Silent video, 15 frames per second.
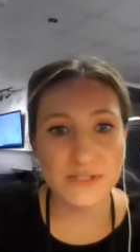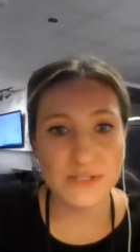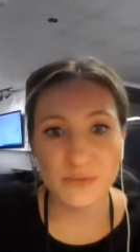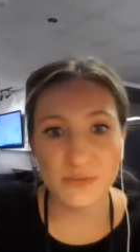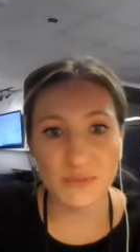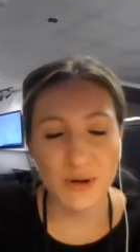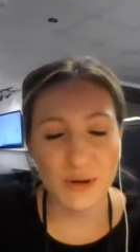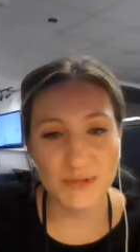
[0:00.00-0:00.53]
does
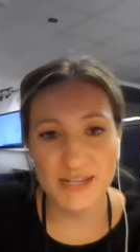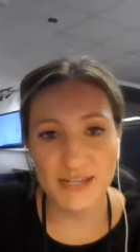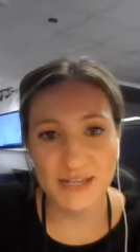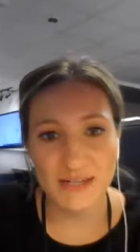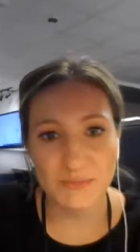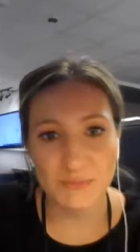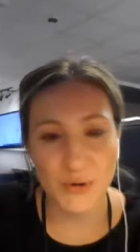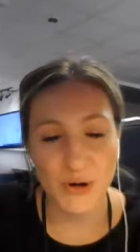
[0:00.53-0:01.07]
the
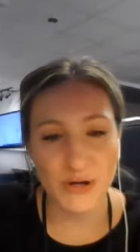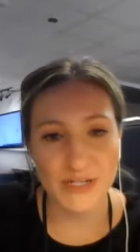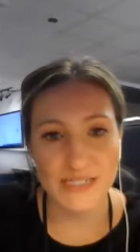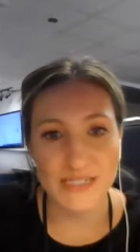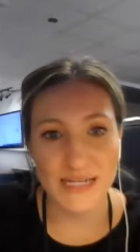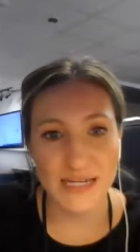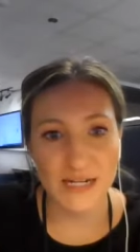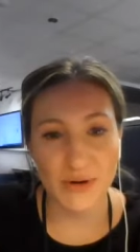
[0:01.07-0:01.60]
Republican Party
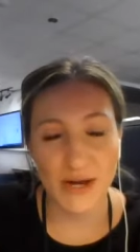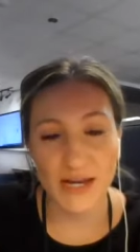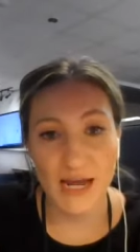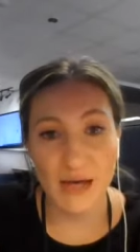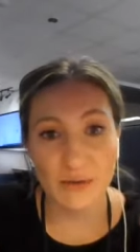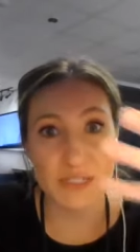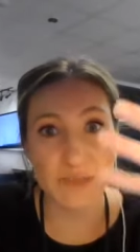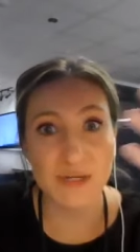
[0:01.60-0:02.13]
stand right
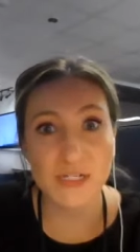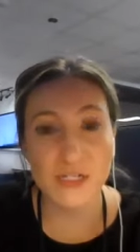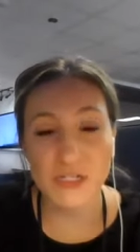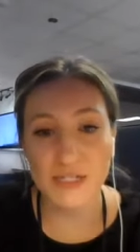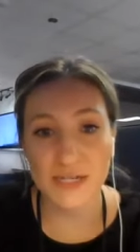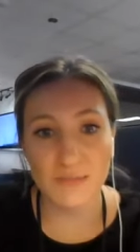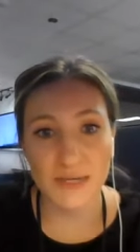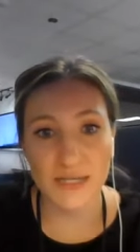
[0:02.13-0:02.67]
now,
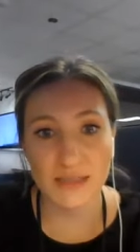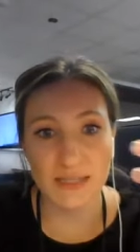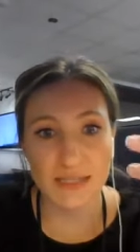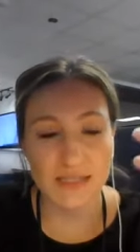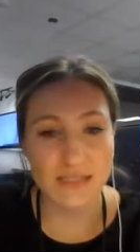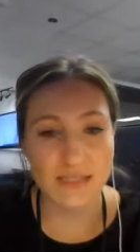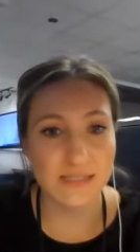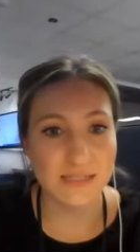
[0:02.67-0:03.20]
especially amid
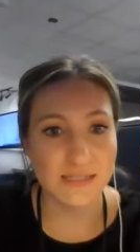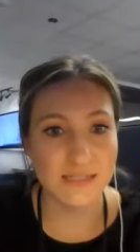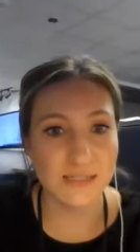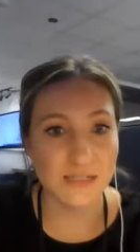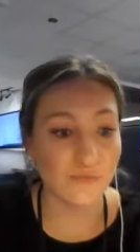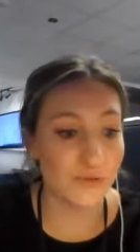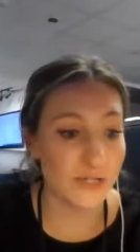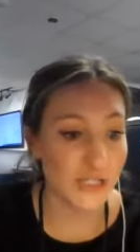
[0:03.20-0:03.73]
this
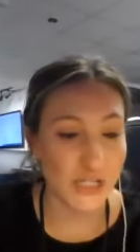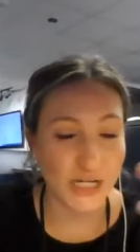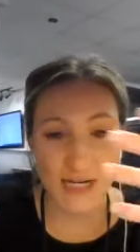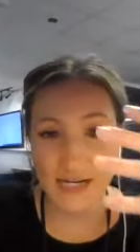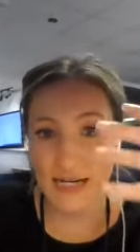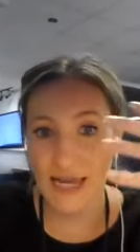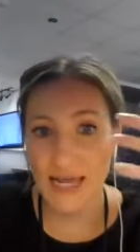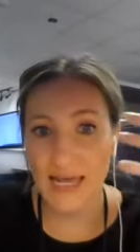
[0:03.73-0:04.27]

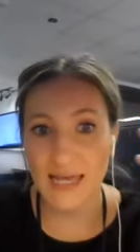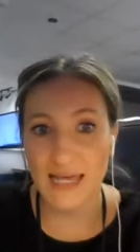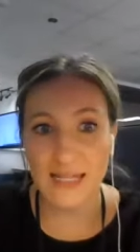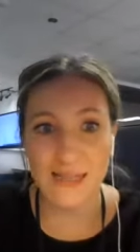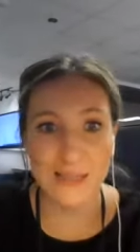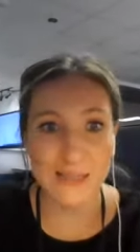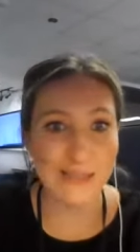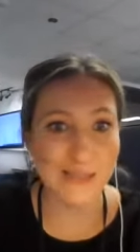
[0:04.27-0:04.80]
division
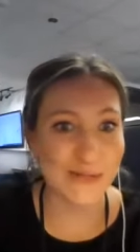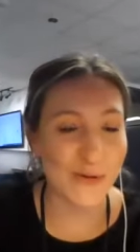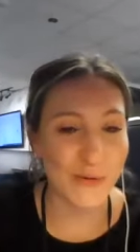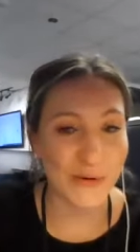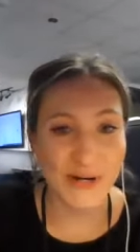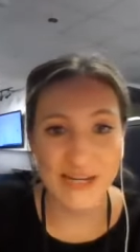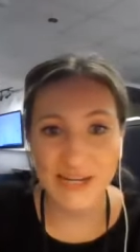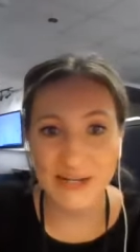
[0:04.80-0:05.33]
and these
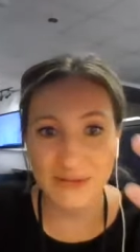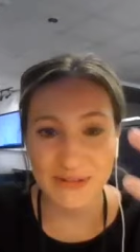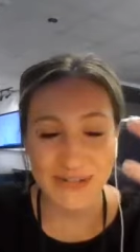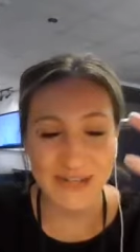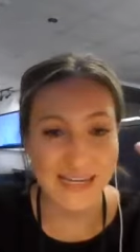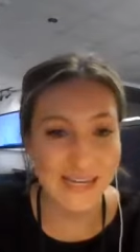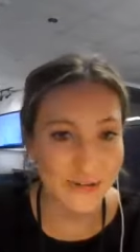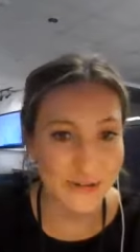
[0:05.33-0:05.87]
court hear
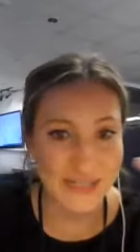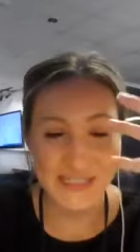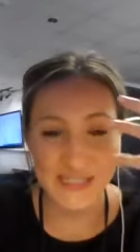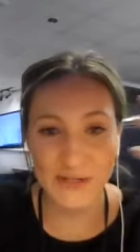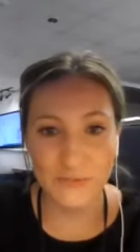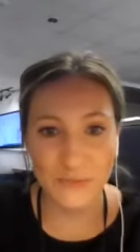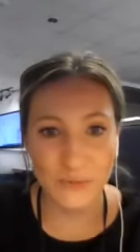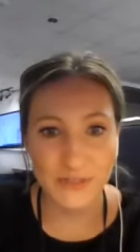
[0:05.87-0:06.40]
hearings
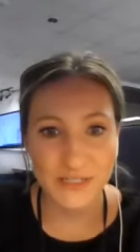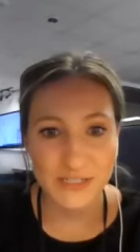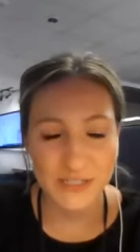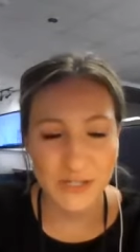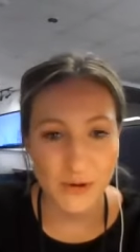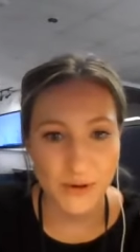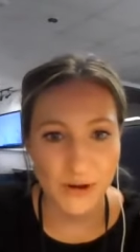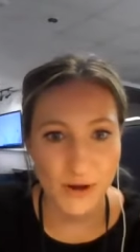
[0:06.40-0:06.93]
and rulings
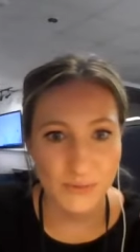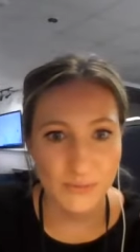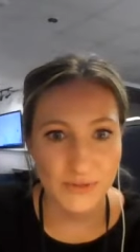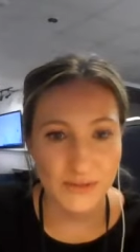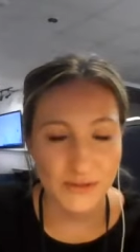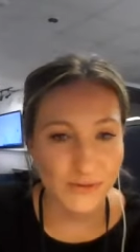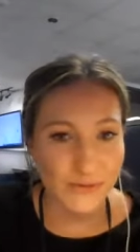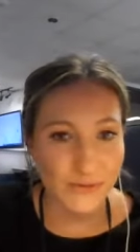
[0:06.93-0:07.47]
going on
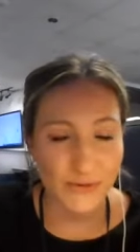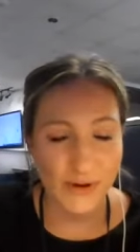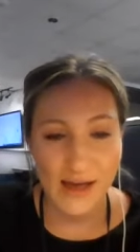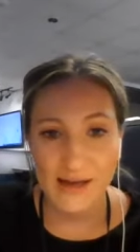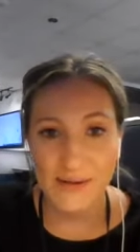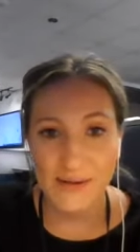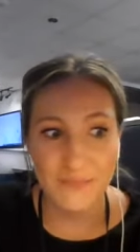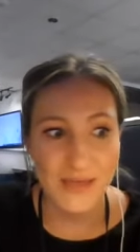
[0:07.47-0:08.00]
with you?
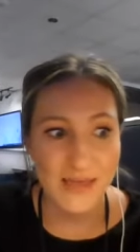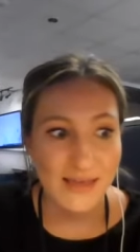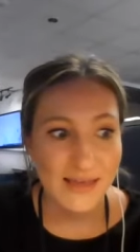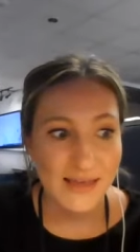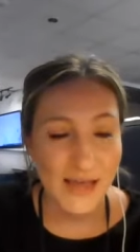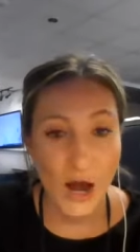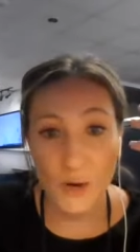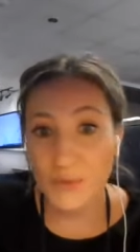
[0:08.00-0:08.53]
Um,
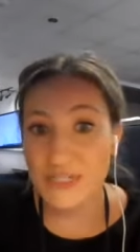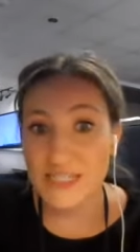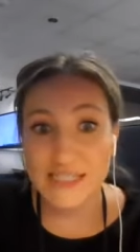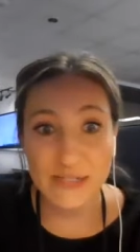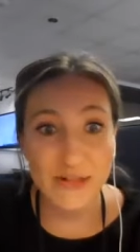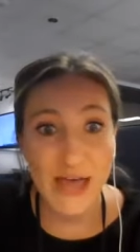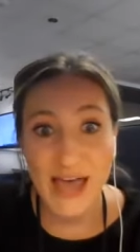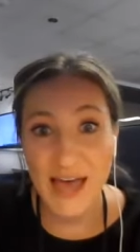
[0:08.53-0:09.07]
are we
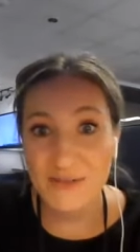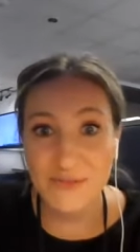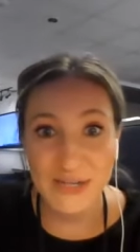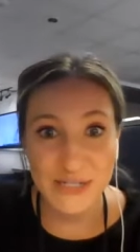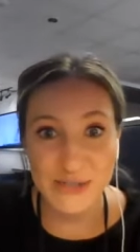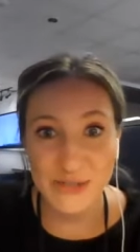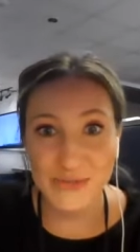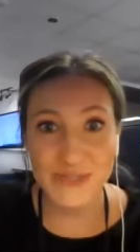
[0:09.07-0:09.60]
still
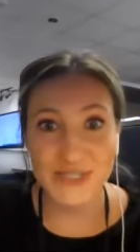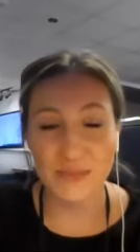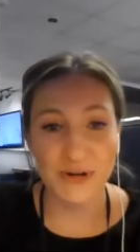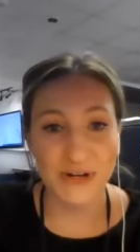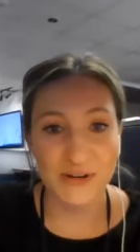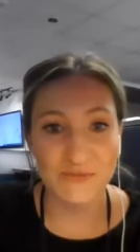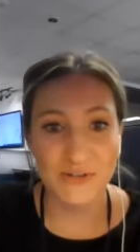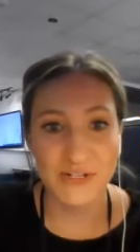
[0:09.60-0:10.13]
having two
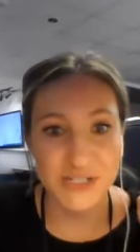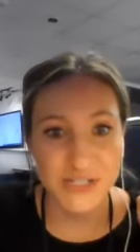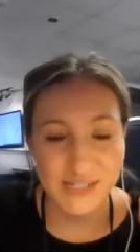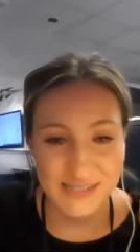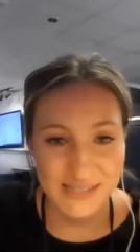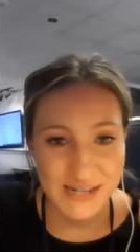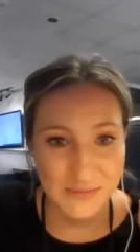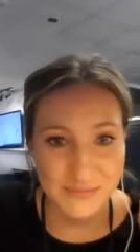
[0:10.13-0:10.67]
separate
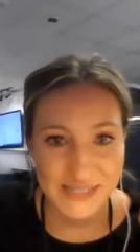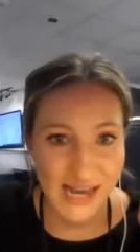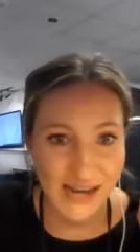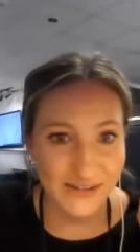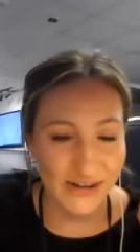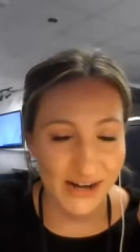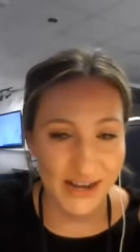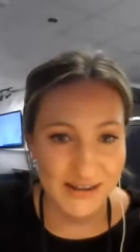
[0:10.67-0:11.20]
conventions come
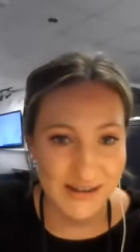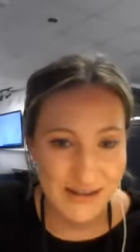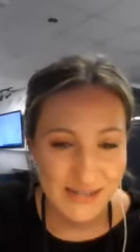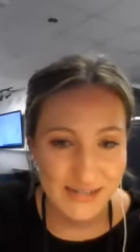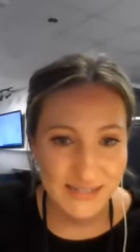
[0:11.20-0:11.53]
Saturday?